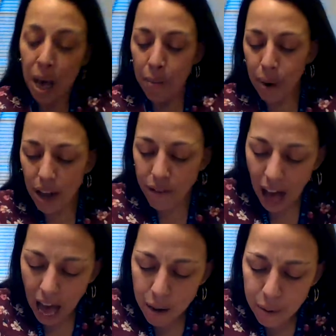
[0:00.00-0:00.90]
but if
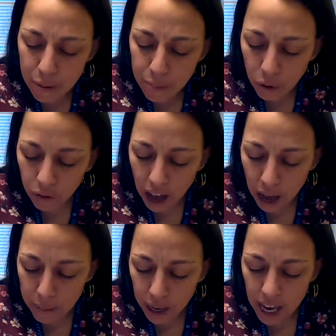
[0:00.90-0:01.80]
I would move
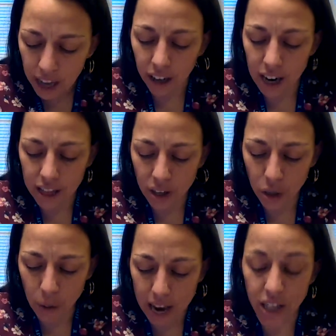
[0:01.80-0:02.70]
up here, and this
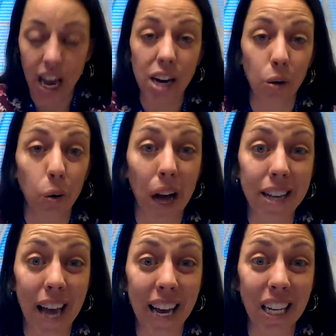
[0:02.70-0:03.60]
is why it's kind of cool,
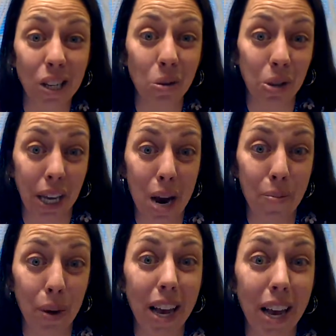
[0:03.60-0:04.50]
guys, I get to use the
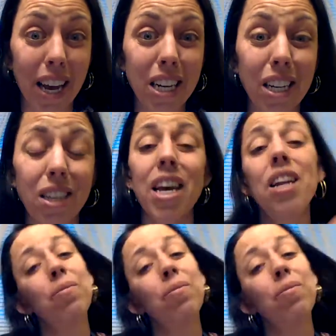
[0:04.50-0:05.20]
camera like I just did,